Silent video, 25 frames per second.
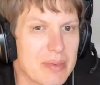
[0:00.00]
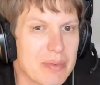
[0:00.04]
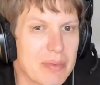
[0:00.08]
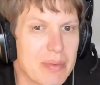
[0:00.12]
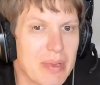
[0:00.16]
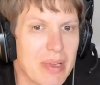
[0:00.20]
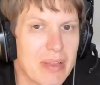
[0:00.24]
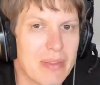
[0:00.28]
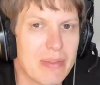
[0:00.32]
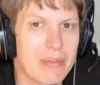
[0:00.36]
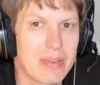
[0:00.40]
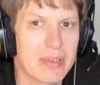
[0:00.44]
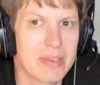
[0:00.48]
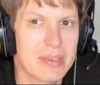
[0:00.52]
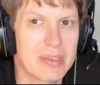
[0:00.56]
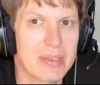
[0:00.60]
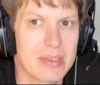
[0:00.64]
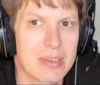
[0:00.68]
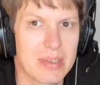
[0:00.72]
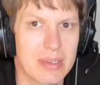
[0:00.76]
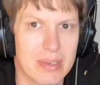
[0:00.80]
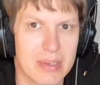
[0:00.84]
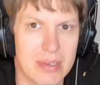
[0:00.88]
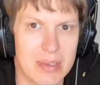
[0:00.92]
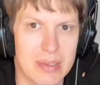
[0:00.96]
explained
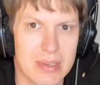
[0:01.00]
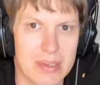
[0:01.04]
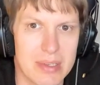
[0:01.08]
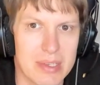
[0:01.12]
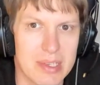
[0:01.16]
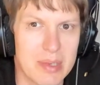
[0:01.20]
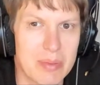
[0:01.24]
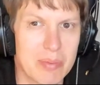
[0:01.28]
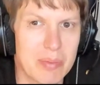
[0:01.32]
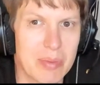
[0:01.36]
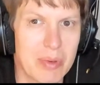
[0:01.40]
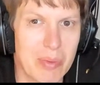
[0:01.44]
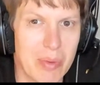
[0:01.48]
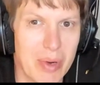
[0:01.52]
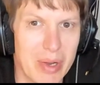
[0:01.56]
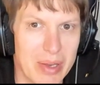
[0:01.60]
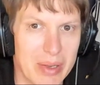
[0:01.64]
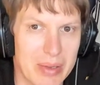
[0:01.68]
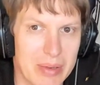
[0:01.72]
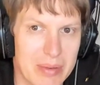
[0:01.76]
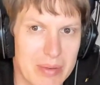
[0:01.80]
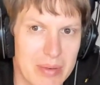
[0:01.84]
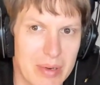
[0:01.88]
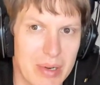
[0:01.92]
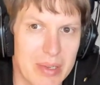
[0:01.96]
this uh, simple
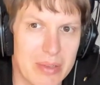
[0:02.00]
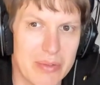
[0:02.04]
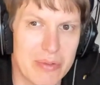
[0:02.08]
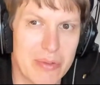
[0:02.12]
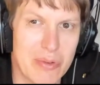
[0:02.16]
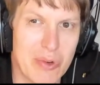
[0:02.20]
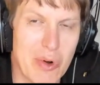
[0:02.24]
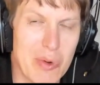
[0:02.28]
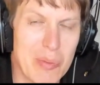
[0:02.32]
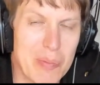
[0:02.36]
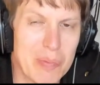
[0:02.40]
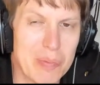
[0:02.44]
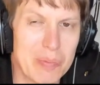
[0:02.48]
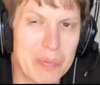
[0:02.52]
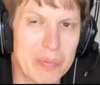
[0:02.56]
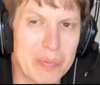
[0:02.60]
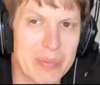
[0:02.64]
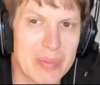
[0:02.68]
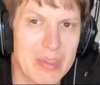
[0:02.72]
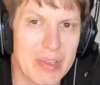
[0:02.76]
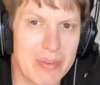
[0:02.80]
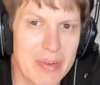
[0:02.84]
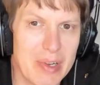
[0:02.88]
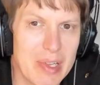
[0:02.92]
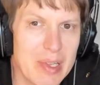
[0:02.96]
way right from
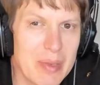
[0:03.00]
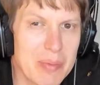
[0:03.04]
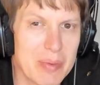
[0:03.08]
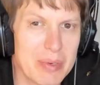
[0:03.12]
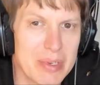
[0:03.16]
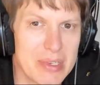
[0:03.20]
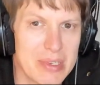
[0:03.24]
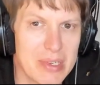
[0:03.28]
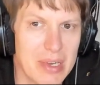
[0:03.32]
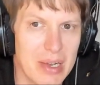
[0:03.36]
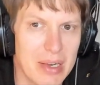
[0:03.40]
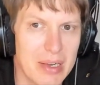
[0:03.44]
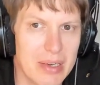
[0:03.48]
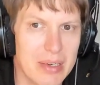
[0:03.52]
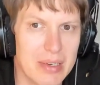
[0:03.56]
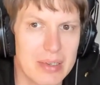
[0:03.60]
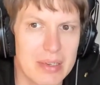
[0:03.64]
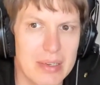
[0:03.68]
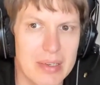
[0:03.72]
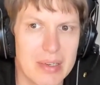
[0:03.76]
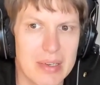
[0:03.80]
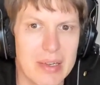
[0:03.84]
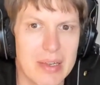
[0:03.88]
developer side